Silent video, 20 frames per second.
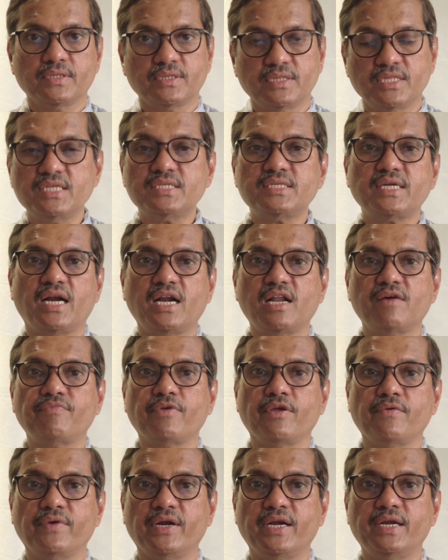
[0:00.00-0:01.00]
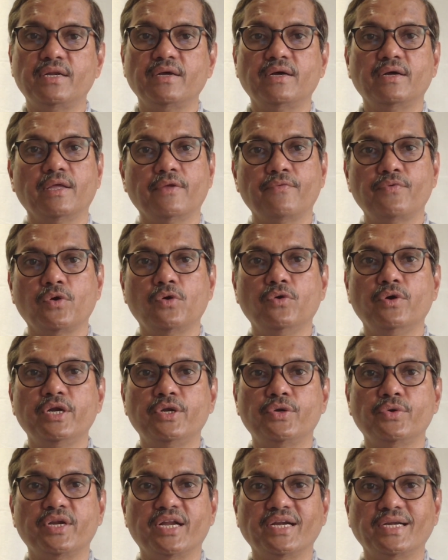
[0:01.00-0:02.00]
This kind of event, if you go
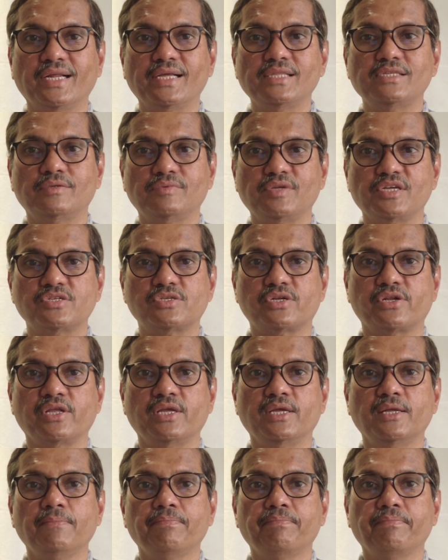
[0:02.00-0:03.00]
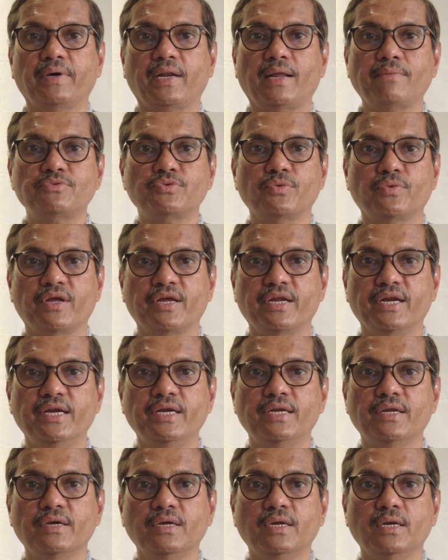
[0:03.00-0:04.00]
into details of the history, perhaps would
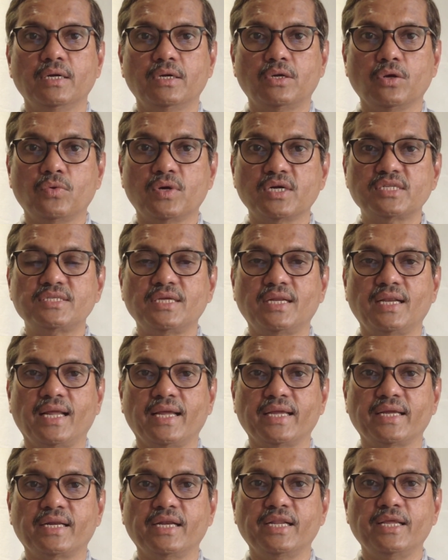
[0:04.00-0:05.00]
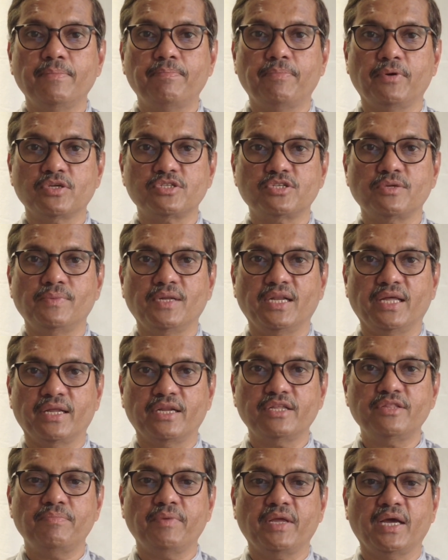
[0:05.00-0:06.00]
hint towards a likely possible
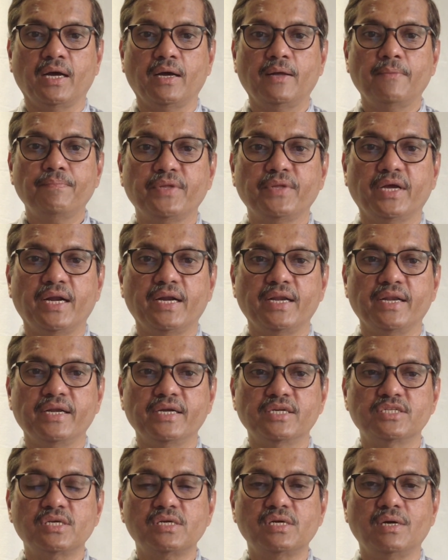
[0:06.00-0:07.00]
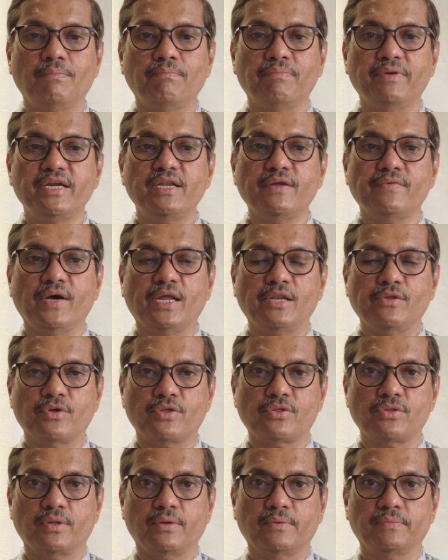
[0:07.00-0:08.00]
arrhythmia and needs a complete
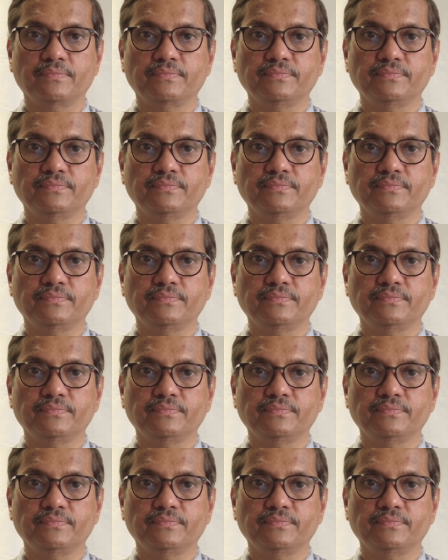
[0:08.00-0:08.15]
evaluation.